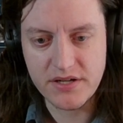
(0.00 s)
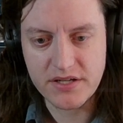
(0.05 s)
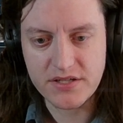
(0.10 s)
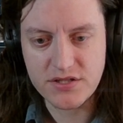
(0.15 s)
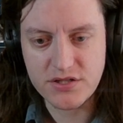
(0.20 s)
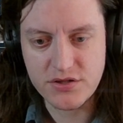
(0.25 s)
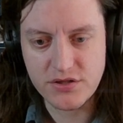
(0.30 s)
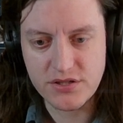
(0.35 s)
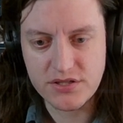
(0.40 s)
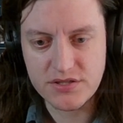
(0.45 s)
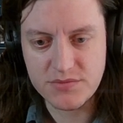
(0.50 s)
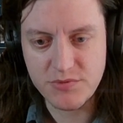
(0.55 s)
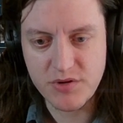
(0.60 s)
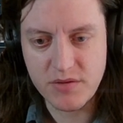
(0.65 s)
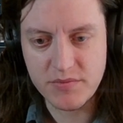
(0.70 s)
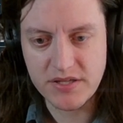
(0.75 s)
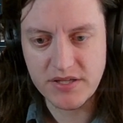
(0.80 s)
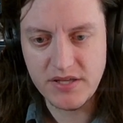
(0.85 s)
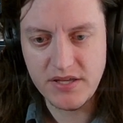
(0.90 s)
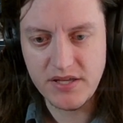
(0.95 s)
Next turn is
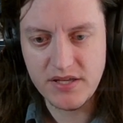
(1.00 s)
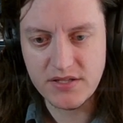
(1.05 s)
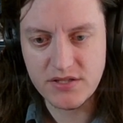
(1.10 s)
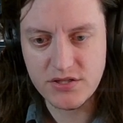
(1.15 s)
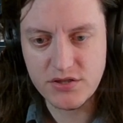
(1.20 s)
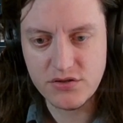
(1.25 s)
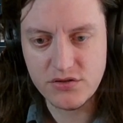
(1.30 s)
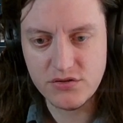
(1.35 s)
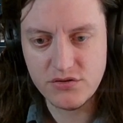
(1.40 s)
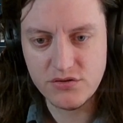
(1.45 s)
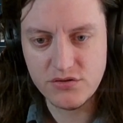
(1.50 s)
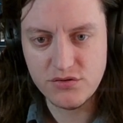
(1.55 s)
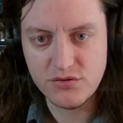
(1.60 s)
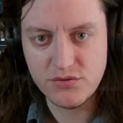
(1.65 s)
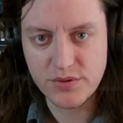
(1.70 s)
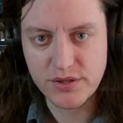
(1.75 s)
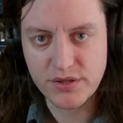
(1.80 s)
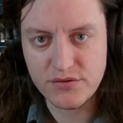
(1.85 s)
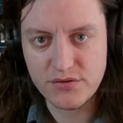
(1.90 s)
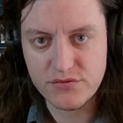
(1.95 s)
probably K2.
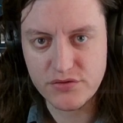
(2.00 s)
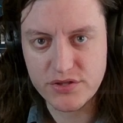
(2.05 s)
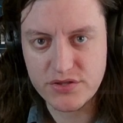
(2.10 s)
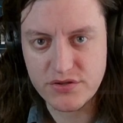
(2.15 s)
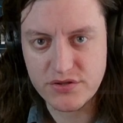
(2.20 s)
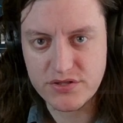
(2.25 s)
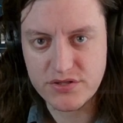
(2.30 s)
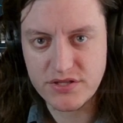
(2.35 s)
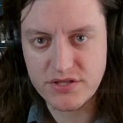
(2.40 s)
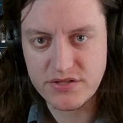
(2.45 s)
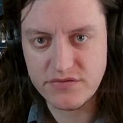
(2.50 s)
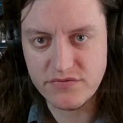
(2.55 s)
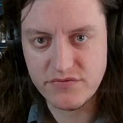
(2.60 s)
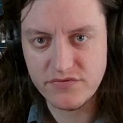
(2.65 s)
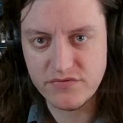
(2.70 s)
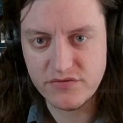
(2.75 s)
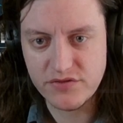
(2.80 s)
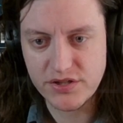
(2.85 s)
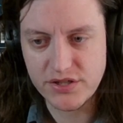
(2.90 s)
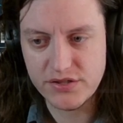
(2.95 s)
We're going to resource this
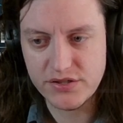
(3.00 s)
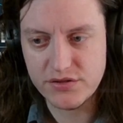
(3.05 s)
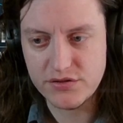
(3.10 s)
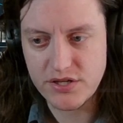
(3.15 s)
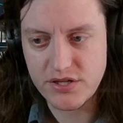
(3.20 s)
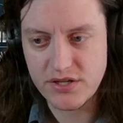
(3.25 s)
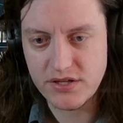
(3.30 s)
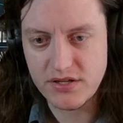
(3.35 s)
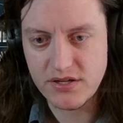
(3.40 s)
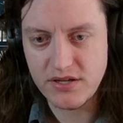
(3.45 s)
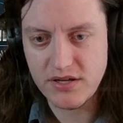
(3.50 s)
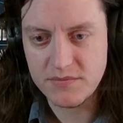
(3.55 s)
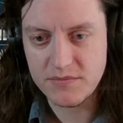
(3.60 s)
Fleet Lieutenant.